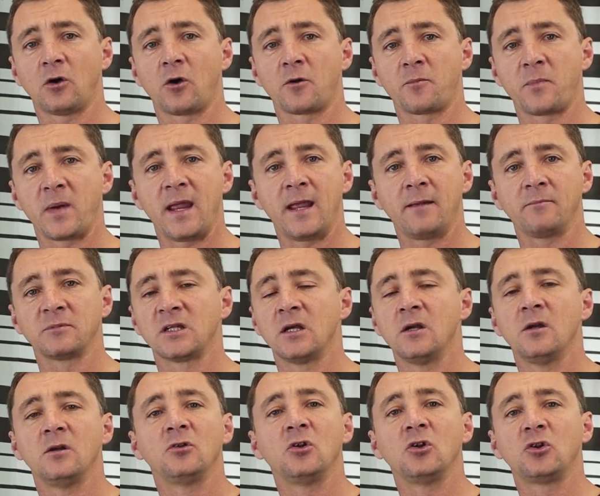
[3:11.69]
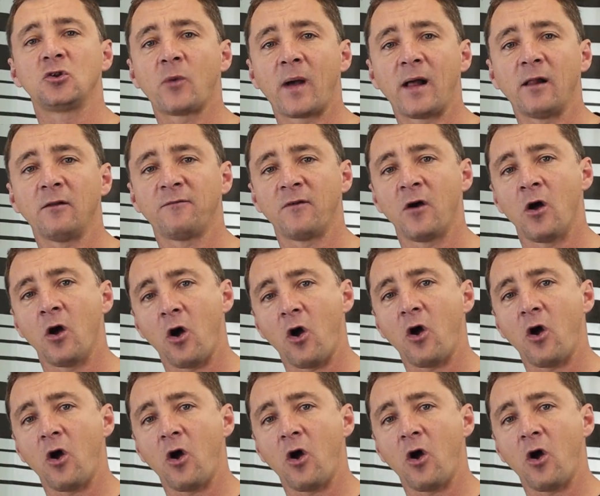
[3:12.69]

RPMs to 12